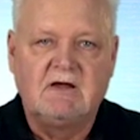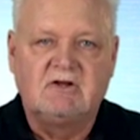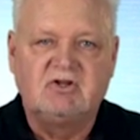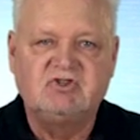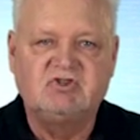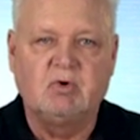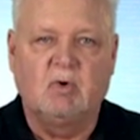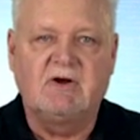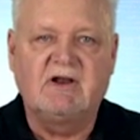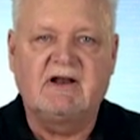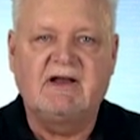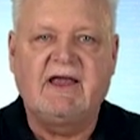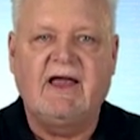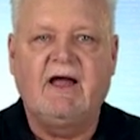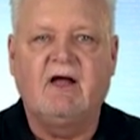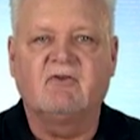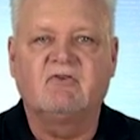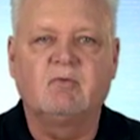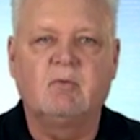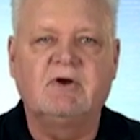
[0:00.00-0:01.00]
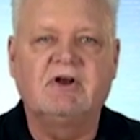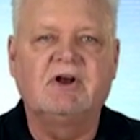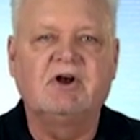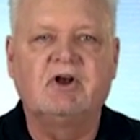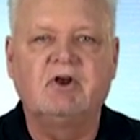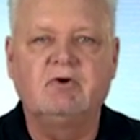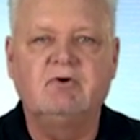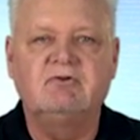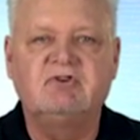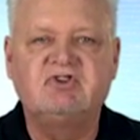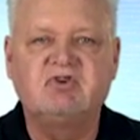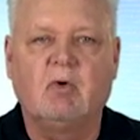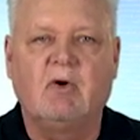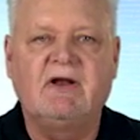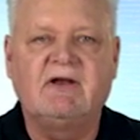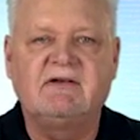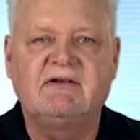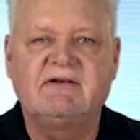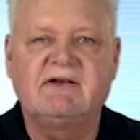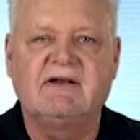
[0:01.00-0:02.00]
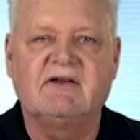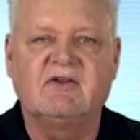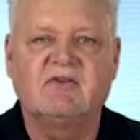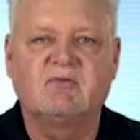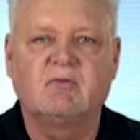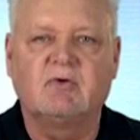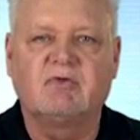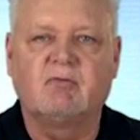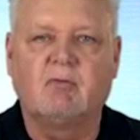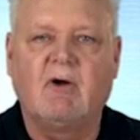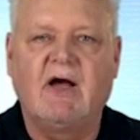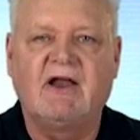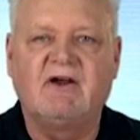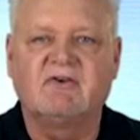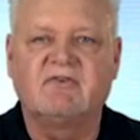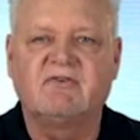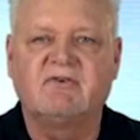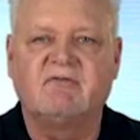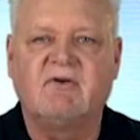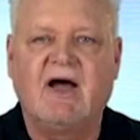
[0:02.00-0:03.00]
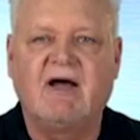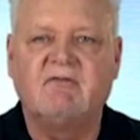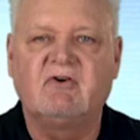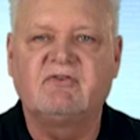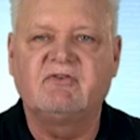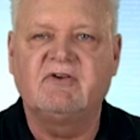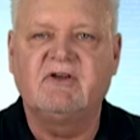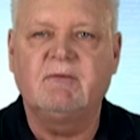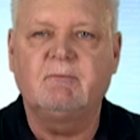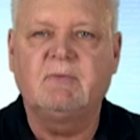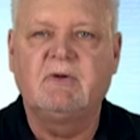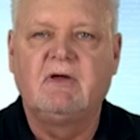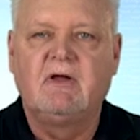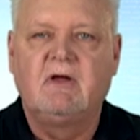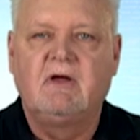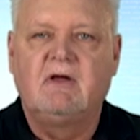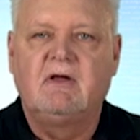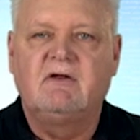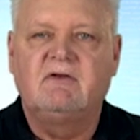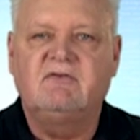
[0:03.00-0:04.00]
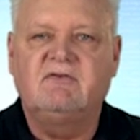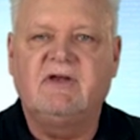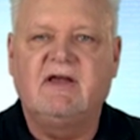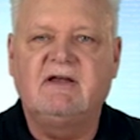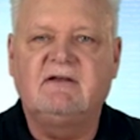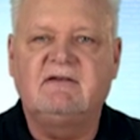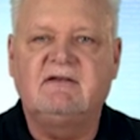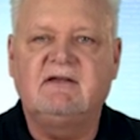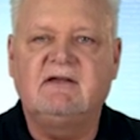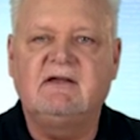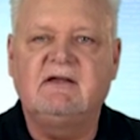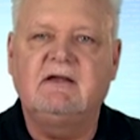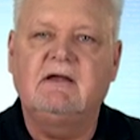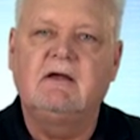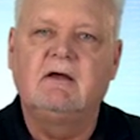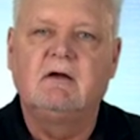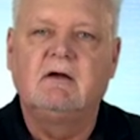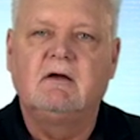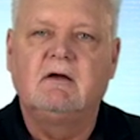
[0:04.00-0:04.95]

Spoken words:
Joint accounts would include joint tenants with right of survivorship, JTWROS,